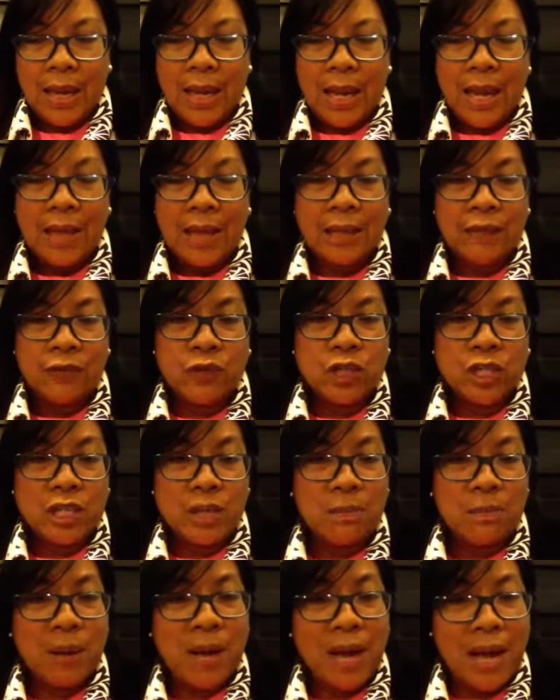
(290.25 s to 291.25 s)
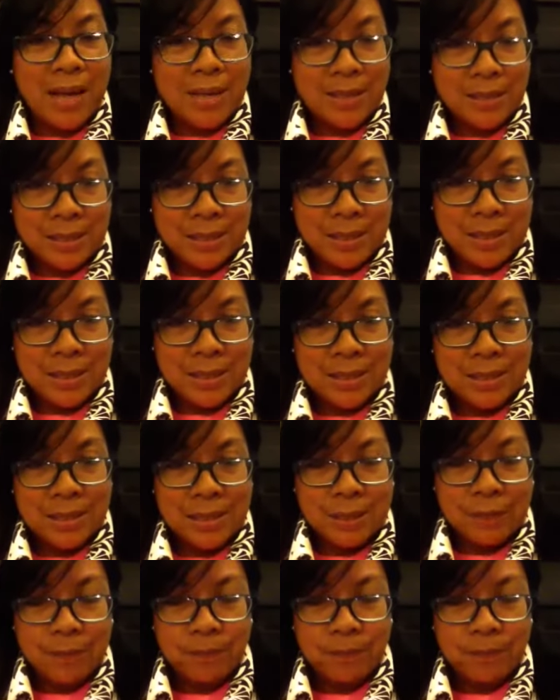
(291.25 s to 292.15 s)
And if she passes,